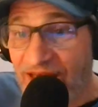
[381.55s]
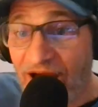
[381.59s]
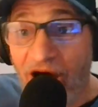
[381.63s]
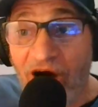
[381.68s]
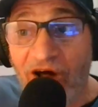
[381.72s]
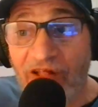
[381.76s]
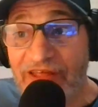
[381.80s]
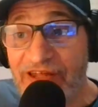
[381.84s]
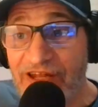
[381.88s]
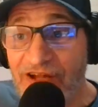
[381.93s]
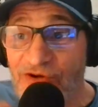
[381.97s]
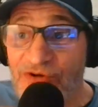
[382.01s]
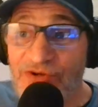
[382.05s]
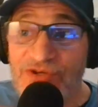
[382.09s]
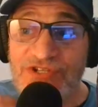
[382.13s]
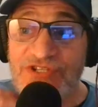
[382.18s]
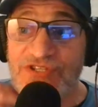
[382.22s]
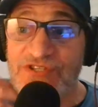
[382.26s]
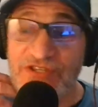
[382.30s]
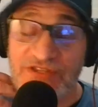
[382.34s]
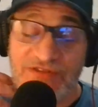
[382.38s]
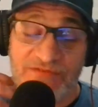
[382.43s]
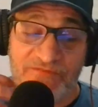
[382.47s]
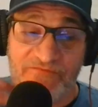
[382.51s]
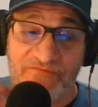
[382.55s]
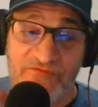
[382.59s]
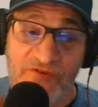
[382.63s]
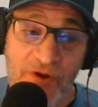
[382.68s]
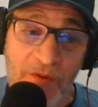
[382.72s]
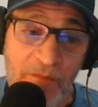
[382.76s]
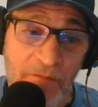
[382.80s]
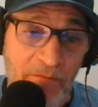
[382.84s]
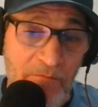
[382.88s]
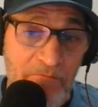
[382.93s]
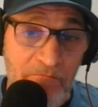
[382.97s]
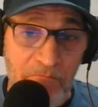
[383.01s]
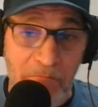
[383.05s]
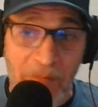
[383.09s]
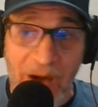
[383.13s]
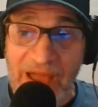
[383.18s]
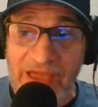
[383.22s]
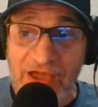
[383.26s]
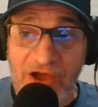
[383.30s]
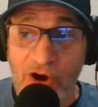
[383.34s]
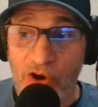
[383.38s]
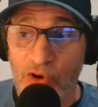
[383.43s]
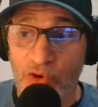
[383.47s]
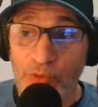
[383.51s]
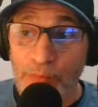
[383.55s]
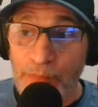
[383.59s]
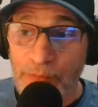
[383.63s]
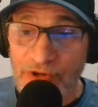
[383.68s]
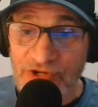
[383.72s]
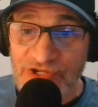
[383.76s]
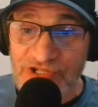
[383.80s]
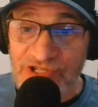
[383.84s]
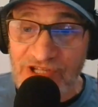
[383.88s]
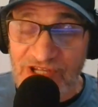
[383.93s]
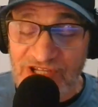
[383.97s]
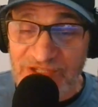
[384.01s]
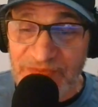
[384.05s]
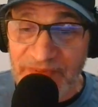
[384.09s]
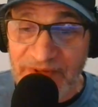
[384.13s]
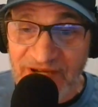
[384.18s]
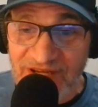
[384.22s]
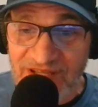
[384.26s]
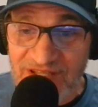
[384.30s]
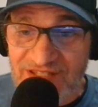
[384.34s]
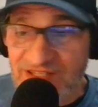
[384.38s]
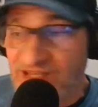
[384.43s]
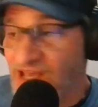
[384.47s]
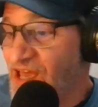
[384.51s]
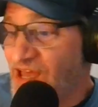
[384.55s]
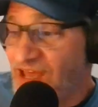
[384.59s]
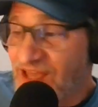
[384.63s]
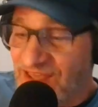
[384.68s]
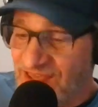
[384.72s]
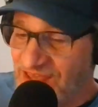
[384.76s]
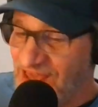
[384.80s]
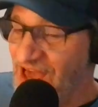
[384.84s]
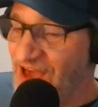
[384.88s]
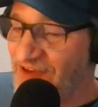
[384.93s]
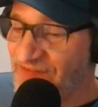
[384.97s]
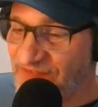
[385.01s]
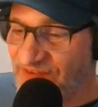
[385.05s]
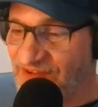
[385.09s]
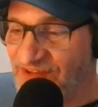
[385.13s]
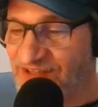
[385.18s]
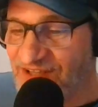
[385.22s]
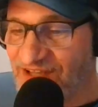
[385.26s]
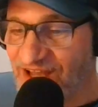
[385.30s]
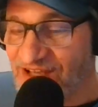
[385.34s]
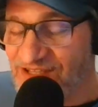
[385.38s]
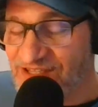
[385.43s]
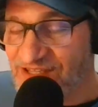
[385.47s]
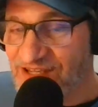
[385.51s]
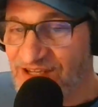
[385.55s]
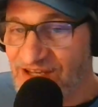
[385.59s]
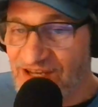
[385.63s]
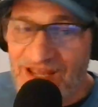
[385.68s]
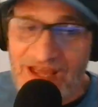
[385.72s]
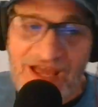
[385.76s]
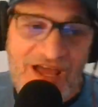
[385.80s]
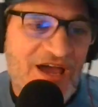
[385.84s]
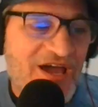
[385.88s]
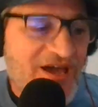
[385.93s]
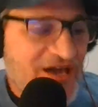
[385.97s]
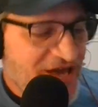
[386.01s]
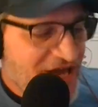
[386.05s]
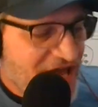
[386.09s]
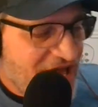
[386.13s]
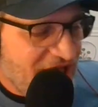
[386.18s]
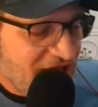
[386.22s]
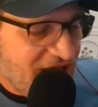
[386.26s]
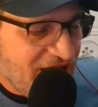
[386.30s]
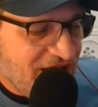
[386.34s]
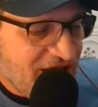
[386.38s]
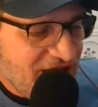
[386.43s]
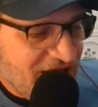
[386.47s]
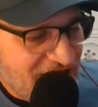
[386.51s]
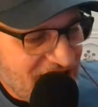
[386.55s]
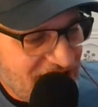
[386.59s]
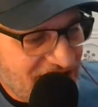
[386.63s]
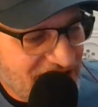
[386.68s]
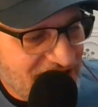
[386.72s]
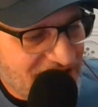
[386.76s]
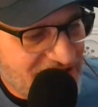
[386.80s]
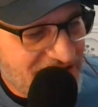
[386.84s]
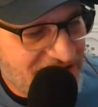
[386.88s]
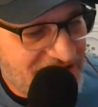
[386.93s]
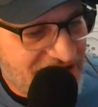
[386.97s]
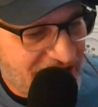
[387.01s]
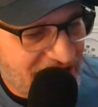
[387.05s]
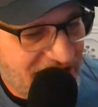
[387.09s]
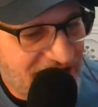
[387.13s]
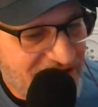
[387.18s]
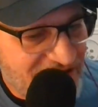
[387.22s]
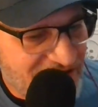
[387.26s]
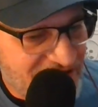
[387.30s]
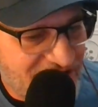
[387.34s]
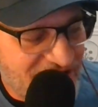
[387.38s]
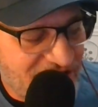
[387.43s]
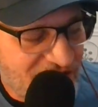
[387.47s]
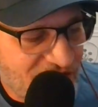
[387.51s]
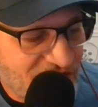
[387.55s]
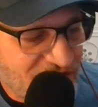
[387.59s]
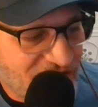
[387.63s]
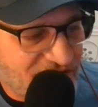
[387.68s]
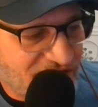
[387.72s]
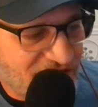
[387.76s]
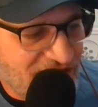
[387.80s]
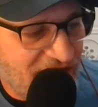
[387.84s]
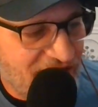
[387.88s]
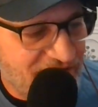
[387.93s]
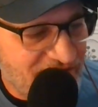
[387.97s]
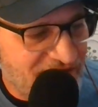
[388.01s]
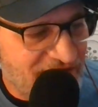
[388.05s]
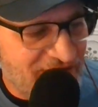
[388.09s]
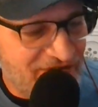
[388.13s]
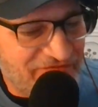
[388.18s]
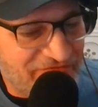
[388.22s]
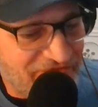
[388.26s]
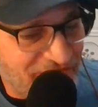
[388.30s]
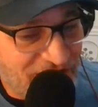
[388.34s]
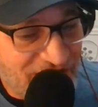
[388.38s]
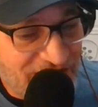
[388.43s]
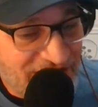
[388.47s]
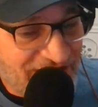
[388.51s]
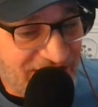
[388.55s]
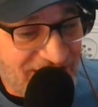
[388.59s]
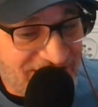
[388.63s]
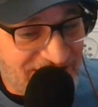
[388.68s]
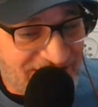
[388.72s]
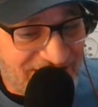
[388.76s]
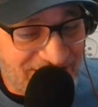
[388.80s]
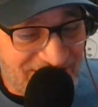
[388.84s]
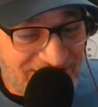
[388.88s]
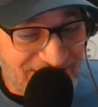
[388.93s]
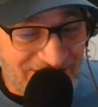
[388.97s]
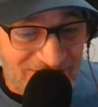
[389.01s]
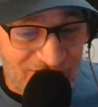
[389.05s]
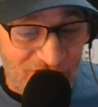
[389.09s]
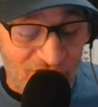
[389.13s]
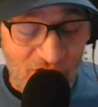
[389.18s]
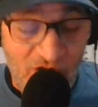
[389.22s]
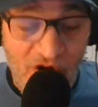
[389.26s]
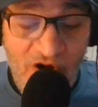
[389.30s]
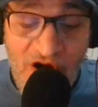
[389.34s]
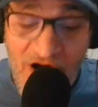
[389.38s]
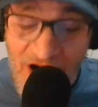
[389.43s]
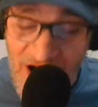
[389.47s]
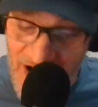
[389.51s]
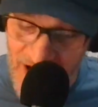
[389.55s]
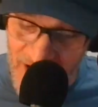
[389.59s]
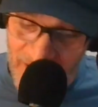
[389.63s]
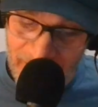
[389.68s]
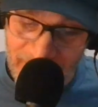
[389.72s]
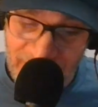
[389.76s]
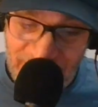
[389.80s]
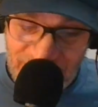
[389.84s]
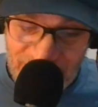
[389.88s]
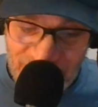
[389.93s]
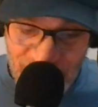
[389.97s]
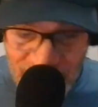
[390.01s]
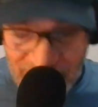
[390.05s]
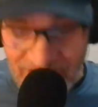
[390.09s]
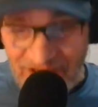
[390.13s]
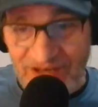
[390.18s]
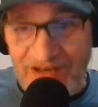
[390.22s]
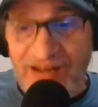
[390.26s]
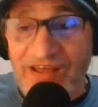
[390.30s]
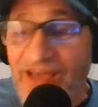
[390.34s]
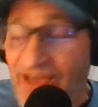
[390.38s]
All I know is from my own personal experience, caffeine does it, and Diet Coke caffeine free doesn't. So I'm gonna drink it.